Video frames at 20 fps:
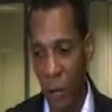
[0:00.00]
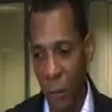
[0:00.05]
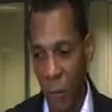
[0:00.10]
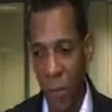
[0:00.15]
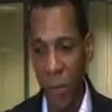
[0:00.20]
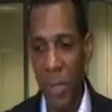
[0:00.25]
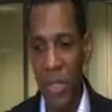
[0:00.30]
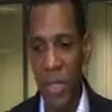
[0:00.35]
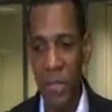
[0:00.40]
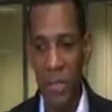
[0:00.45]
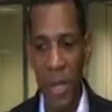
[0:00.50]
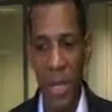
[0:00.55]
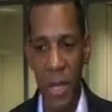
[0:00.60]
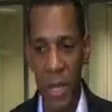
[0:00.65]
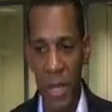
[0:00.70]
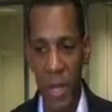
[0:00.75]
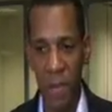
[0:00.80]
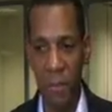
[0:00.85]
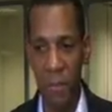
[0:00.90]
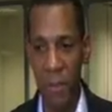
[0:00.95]
will this make a
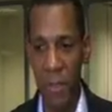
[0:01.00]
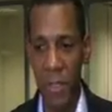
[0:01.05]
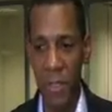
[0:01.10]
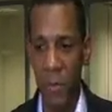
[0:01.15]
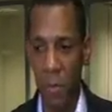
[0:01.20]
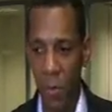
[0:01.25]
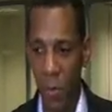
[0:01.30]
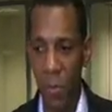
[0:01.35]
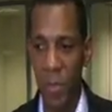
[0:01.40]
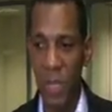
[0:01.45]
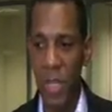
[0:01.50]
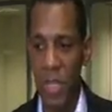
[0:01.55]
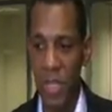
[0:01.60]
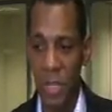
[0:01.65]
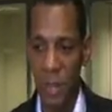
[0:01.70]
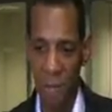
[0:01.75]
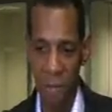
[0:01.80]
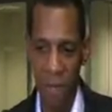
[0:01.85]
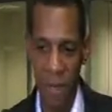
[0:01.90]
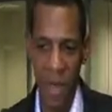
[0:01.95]
difference? Will this
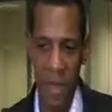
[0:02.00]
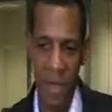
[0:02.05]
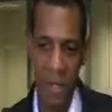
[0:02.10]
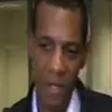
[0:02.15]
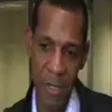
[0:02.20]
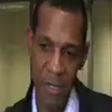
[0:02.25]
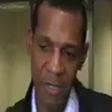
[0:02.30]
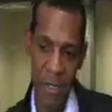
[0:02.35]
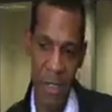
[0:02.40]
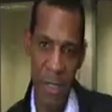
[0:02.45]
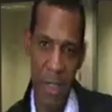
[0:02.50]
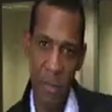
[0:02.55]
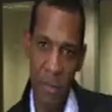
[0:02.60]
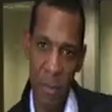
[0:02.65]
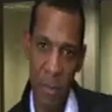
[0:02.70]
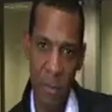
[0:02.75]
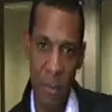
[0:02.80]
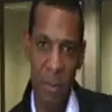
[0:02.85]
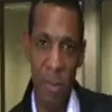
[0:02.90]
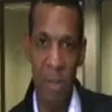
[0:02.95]
affect step
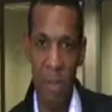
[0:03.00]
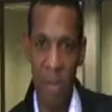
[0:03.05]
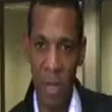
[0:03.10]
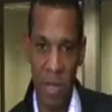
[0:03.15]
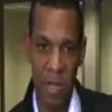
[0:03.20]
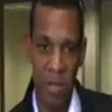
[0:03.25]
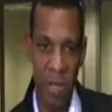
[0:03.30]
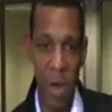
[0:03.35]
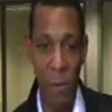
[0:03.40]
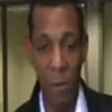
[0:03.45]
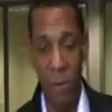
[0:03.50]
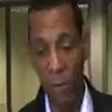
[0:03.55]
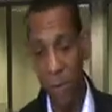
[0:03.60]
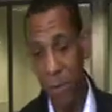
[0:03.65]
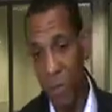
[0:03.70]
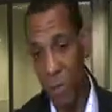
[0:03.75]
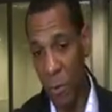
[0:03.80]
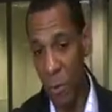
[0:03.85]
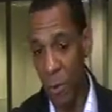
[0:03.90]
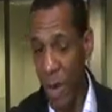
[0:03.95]
3? Because that one
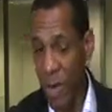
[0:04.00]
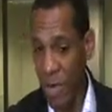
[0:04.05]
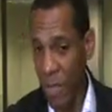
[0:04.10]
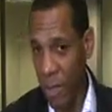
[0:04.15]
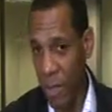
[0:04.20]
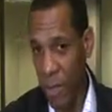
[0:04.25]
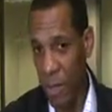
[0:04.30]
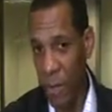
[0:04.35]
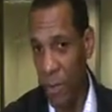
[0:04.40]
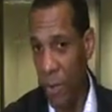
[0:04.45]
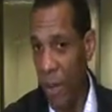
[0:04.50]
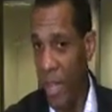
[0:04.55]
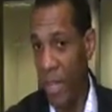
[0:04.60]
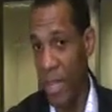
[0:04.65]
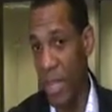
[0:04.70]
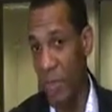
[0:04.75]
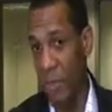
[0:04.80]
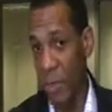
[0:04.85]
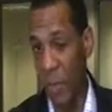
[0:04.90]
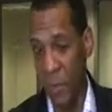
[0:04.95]
was quite low in
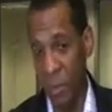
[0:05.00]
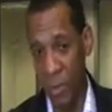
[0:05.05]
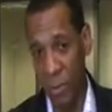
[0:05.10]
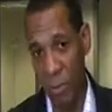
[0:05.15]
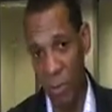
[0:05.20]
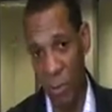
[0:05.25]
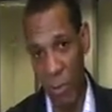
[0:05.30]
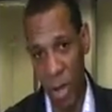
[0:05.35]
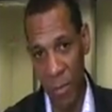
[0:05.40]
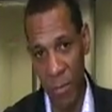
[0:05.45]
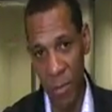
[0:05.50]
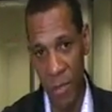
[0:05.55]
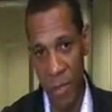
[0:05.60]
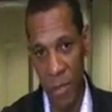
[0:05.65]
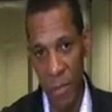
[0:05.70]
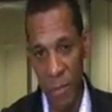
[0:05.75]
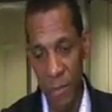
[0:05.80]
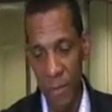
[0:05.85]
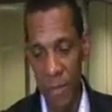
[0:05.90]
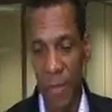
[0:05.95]
the emotional
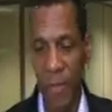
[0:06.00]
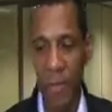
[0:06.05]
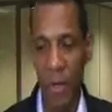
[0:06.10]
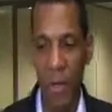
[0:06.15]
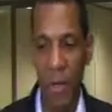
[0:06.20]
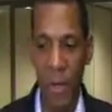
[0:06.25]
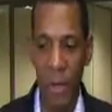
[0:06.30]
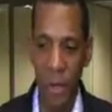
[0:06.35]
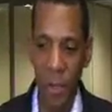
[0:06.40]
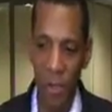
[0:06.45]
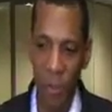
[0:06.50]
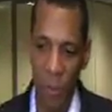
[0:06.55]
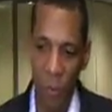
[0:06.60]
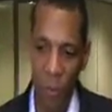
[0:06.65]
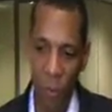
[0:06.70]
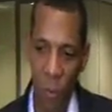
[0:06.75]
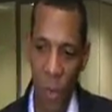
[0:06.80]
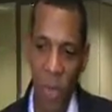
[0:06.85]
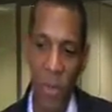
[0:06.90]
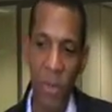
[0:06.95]
barometer.
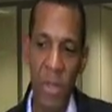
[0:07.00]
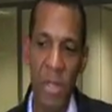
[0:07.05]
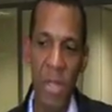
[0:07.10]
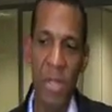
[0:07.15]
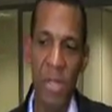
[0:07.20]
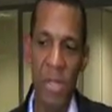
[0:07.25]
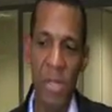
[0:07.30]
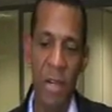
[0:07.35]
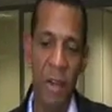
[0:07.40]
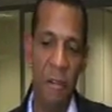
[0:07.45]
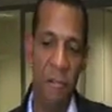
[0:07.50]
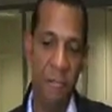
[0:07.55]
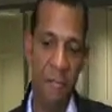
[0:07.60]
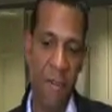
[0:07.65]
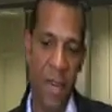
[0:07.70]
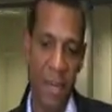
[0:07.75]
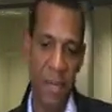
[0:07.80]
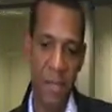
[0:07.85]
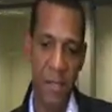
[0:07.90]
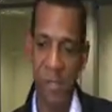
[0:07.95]
Will this
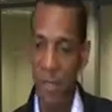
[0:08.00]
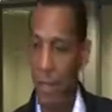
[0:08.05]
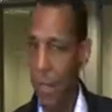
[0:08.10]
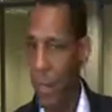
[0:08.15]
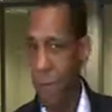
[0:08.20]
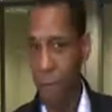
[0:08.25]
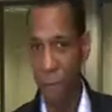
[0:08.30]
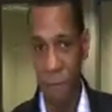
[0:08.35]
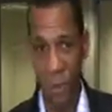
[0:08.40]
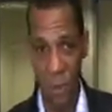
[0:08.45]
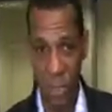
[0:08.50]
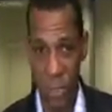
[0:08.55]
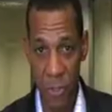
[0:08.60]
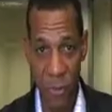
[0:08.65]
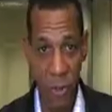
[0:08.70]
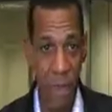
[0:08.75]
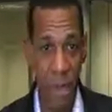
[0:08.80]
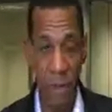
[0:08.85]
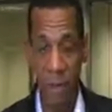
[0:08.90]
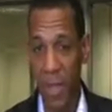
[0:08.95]
affect
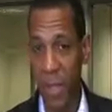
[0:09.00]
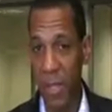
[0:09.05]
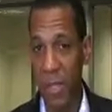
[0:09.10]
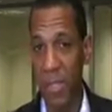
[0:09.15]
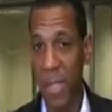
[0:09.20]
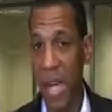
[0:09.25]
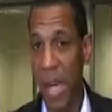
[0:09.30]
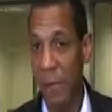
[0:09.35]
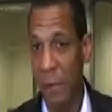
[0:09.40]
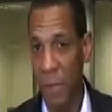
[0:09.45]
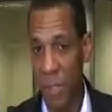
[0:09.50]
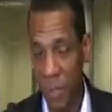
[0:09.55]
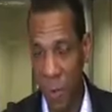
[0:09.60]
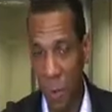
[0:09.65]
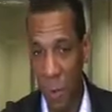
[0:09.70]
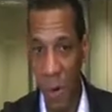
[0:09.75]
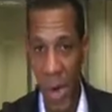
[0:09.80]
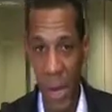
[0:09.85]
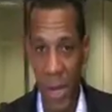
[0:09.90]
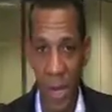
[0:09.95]
frustrated? Because that was
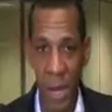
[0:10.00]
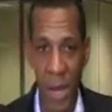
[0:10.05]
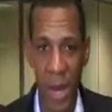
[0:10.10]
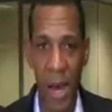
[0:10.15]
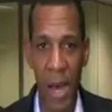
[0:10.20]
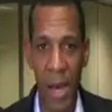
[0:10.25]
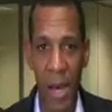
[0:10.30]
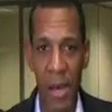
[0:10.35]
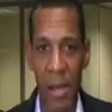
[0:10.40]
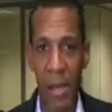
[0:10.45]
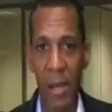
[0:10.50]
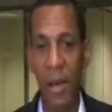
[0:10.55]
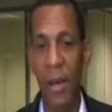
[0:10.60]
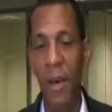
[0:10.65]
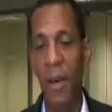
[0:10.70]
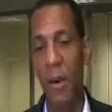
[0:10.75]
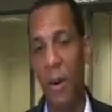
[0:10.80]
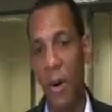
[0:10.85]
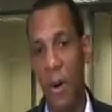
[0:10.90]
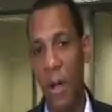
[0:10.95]
quite high
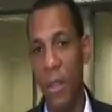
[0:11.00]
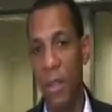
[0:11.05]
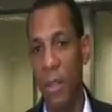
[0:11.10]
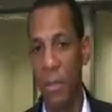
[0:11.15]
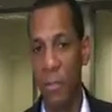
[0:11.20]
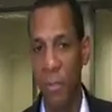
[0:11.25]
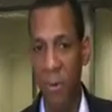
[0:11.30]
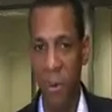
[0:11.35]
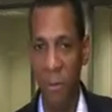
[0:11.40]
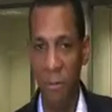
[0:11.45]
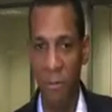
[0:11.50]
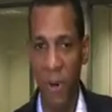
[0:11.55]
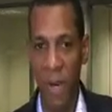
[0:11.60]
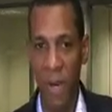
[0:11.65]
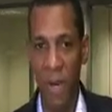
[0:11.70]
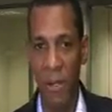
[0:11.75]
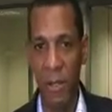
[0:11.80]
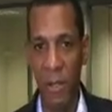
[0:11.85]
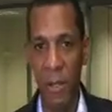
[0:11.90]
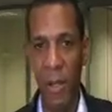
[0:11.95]
on the
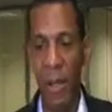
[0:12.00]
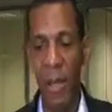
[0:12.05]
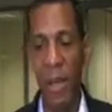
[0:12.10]
profile.